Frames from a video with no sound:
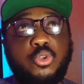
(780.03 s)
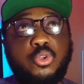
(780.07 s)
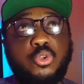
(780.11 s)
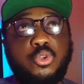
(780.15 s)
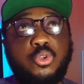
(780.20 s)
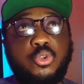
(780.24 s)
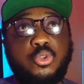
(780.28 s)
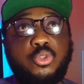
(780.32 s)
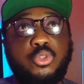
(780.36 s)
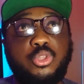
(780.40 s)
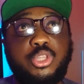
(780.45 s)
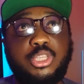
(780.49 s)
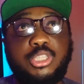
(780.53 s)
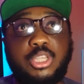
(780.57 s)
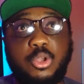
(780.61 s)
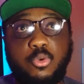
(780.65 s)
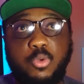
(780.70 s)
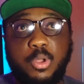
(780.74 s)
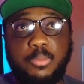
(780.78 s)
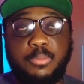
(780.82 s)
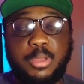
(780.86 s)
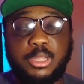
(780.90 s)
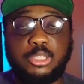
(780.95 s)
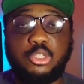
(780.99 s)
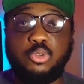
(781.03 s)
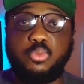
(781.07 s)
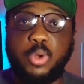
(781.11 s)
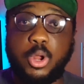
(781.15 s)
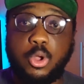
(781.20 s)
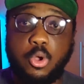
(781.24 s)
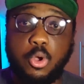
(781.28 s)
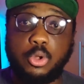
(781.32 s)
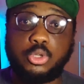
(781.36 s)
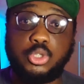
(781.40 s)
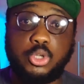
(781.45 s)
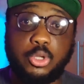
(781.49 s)
this equipment to record
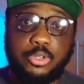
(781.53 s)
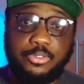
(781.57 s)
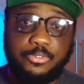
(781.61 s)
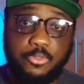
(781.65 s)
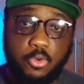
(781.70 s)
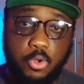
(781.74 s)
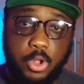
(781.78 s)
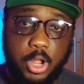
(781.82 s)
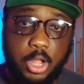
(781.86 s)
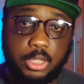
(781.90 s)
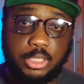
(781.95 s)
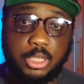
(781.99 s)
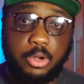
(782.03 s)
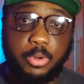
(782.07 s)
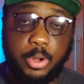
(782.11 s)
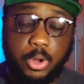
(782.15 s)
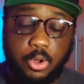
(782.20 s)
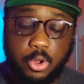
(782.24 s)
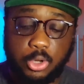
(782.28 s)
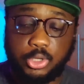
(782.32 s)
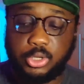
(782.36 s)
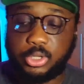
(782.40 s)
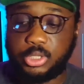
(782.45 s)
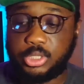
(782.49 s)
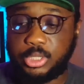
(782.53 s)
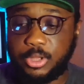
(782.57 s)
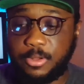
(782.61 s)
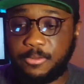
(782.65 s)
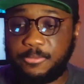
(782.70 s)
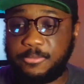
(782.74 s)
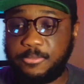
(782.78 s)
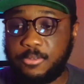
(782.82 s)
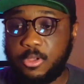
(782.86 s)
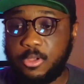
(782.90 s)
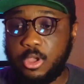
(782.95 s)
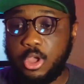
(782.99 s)
just vocals and record yourself,
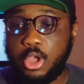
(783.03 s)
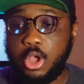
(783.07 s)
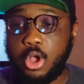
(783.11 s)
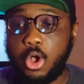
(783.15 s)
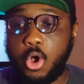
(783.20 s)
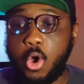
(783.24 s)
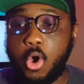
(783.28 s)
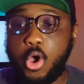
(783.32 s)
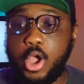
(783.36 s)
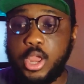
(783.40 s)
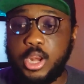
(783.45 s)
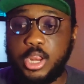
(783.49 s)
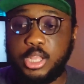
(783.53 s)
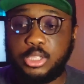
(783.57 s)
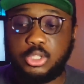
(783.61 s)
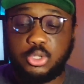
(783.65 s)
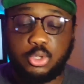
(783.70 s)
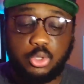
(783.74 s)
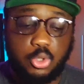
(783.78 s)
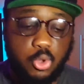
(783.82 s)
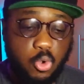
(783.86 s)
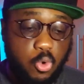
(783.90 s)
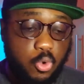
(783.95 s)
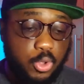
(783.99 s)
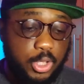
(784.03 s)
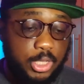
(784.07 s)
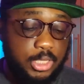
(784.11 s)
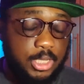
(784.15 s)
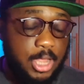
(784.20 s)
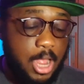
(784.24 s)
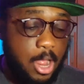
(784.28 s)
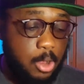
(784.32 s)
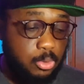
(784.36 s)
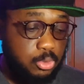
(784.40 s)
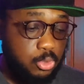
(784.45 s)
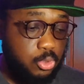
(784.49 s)
all you need to know is how
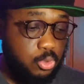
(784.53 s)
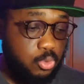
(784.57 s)
to